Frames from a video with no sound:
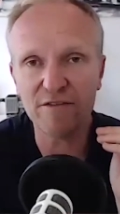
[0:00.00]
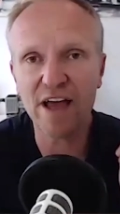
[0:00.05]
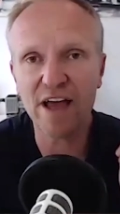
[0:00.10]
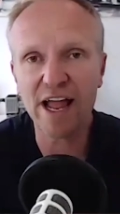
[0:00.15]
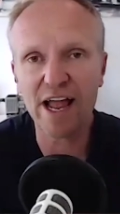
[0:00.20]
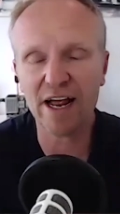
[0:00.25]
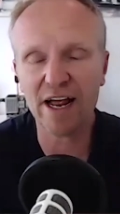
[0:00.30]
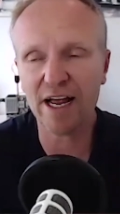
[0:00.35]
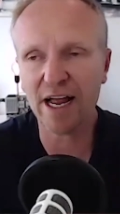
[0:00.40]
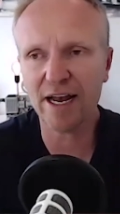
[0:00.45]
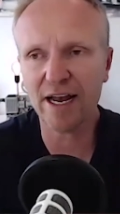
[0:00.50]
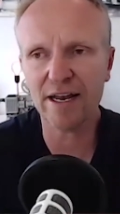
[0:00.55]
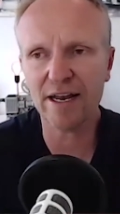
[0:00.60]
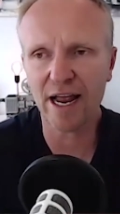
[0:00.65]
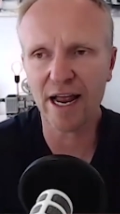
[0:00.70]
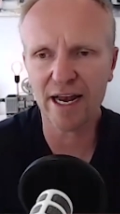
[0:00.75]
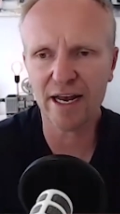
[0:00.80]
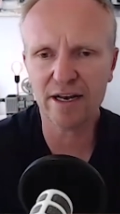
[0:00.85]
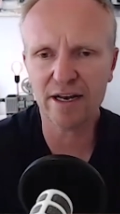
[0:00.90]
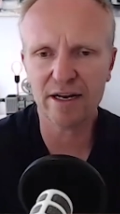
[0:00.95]
they and
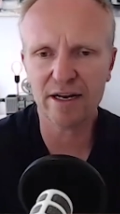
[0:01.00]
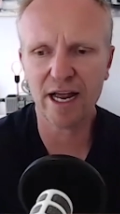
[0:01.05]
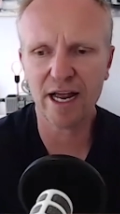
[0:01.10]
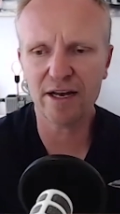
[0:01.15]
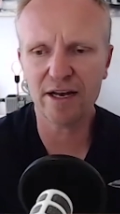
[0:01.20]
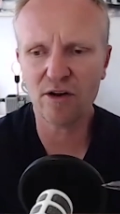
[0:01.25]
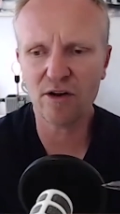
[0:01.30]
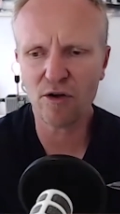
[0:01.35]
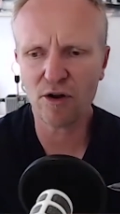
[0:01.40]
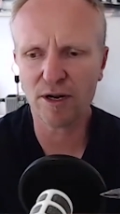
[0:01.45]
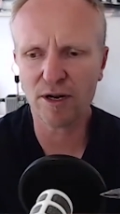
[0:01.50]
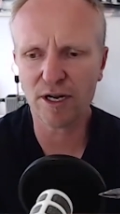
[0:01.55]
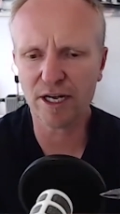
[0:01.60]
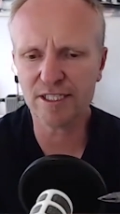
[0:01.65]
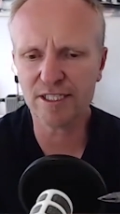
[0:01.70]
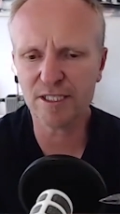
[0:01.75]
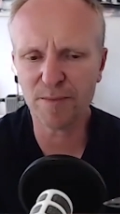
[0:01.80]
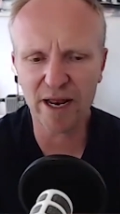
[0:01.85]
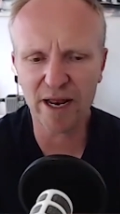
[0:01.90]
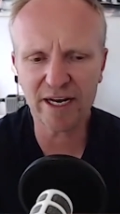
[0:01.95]
and and not because
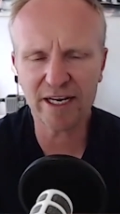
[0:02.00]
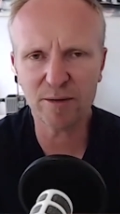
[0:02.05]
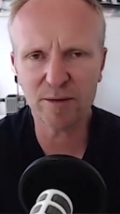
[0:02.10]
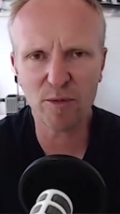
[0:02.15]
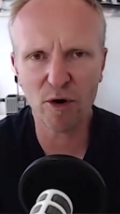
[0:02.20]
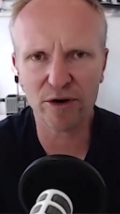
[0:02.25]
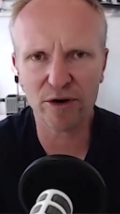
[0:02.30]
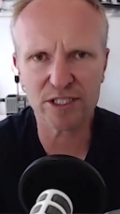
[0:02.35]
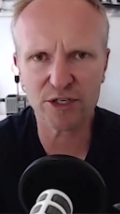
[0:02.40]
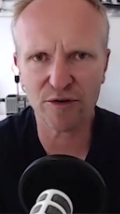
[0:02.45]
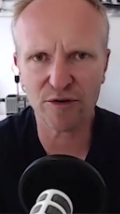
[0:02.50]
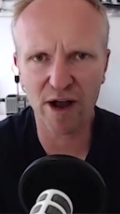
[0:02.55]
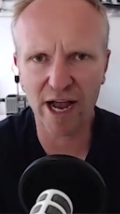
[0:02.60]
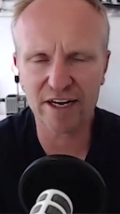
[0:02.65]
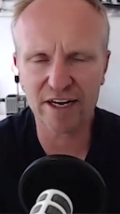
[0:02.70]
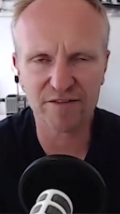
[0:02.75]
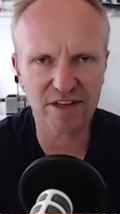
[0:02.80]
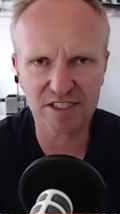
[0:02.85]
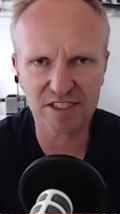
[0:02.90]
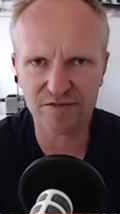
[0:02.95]
spending more is
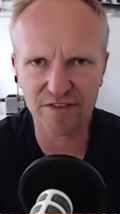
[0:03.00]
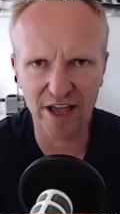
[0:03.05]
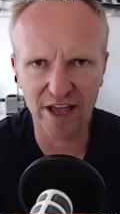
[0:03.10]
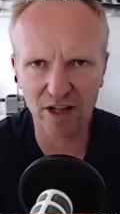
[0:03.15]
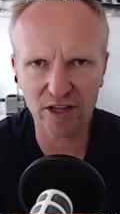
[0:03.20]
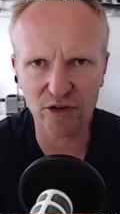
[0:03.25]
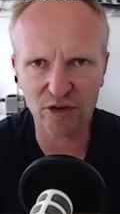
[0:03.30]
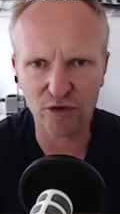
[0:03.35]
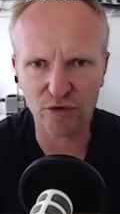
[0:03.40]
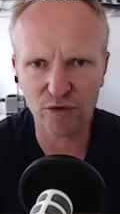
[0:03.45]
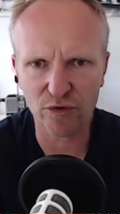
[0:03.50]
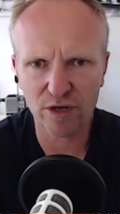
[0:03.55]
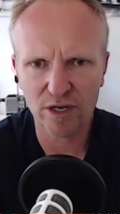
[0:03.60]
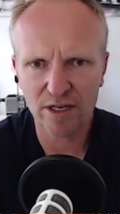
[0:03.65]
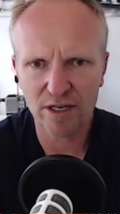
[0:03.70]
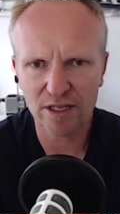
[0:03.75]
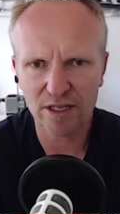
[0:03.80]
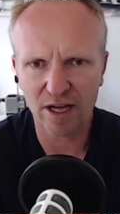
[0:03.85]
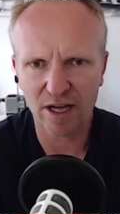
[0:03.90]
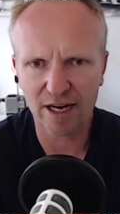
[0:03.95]
greater. There's value.
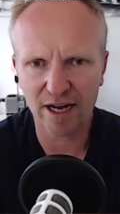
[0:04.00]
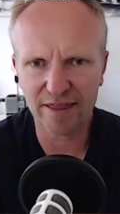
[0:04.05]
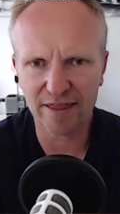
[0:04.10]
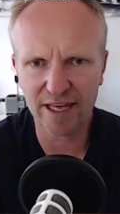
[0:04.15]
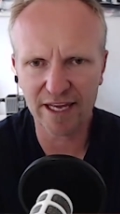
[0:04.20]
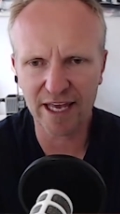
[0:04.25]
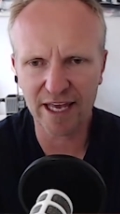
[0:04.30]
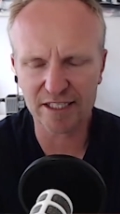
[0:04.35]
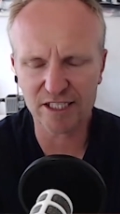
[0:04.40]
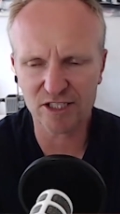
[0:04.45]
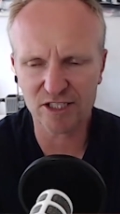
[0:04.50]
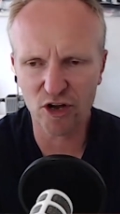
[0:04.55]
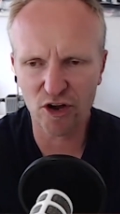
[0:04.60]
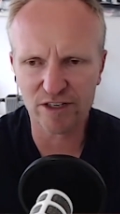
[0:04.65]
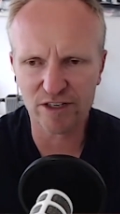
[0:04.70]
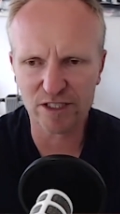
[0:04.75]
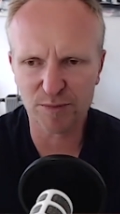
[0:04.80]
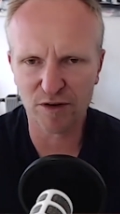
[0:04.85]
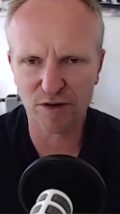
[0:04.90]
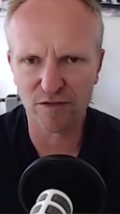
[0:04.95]
Like I think as
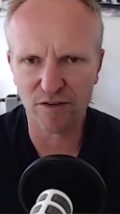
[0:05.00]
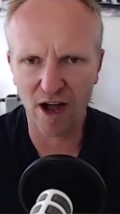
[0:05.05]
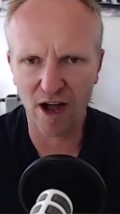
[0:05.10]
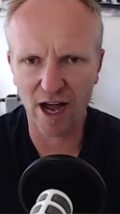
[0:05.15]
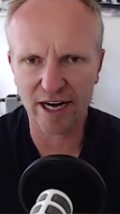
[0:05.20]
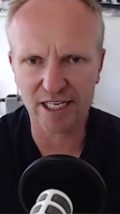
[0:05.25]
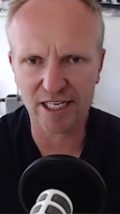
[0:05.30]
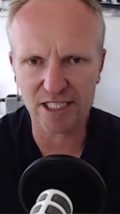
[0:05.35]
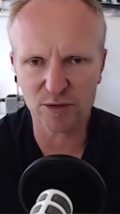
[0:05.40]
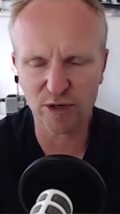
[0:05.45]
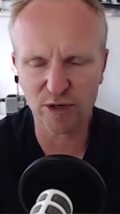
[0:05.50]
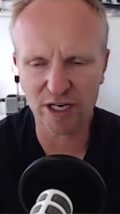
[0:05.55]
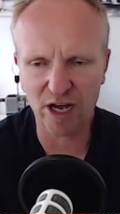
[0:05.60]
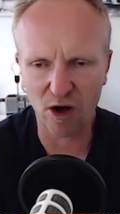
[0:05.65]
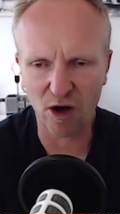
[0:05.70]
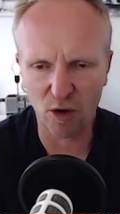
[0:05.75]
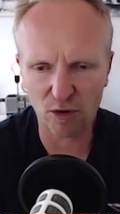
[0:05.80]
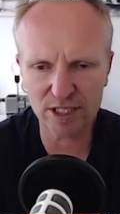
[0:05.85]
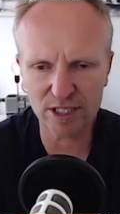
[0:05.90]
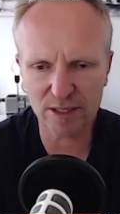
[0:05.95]
service providers, we
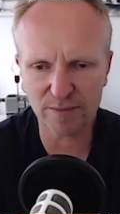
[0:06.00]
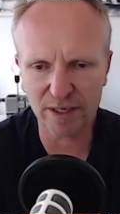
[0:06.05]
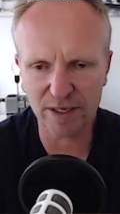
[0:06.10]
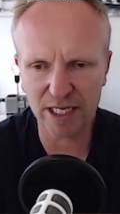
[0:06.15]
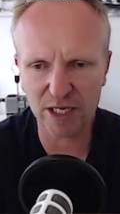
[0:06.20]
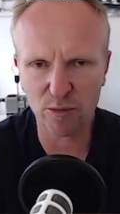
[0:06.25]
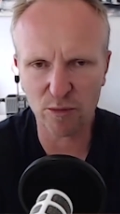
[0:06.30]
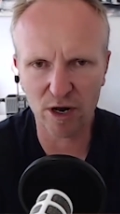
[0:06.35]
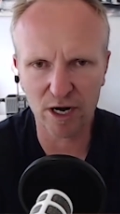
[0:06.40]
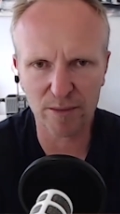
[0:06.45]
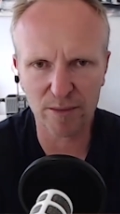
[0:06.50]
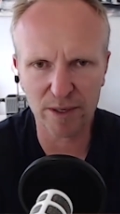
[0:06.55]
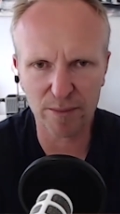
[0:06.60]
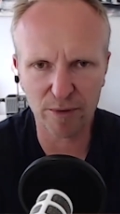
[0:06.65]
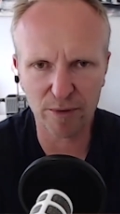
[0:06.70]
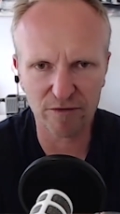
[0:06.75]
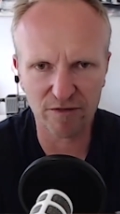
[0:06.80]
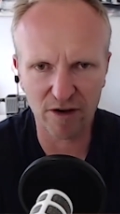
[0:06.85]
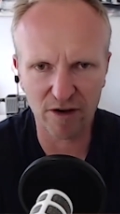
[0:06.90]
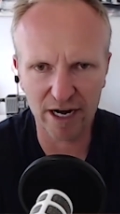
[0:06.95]
ultimately want to be
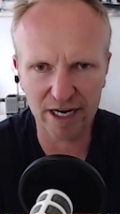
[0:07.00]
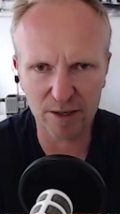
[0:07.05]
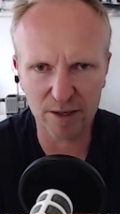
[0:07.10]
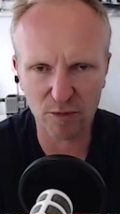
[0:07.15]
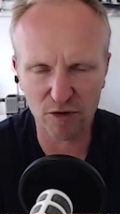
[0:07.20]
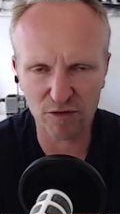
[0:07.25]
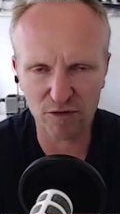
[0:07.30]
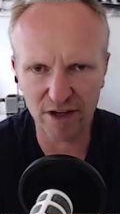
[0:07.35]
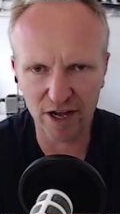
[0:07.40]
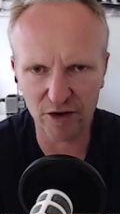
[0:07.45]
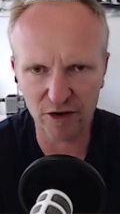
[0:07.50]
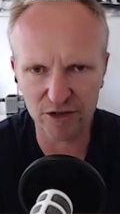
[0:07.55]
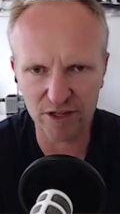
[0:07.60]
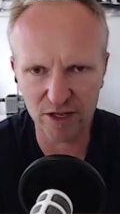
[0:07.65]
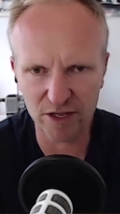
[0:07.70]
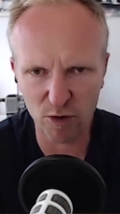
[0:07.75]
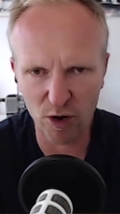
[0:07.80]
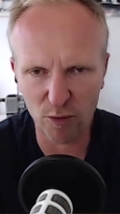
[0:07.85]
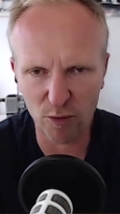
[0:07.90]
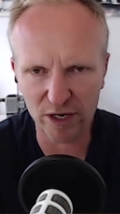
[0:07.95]
providing more value
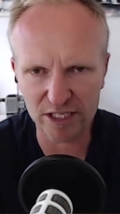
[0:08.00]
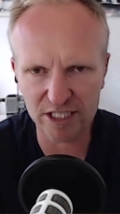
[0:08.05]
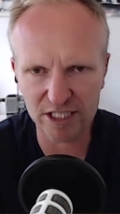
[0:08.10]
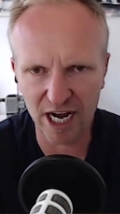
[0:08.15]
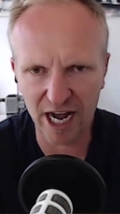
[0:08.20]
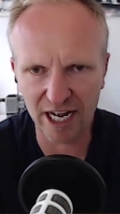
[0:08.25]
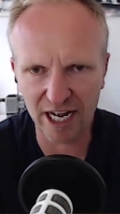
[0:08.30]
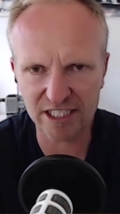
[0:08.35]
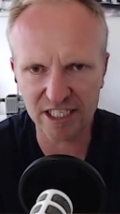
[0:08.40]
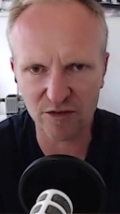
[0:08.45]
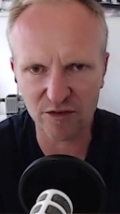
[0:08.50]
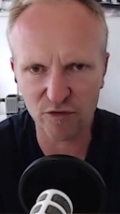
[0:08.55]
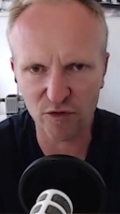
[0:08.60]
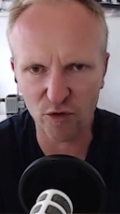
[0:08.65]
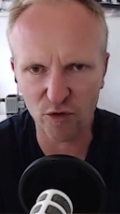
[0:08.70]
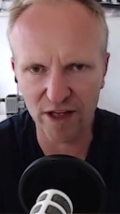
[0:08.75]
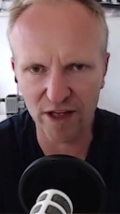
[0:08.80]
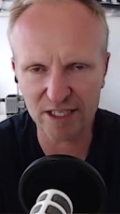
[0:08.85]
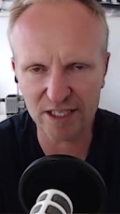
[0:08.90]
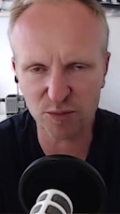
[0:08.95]
than what we're charging for.
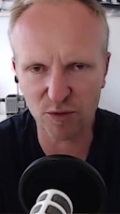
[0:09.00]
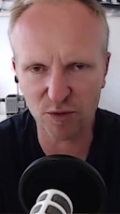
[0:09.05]
That's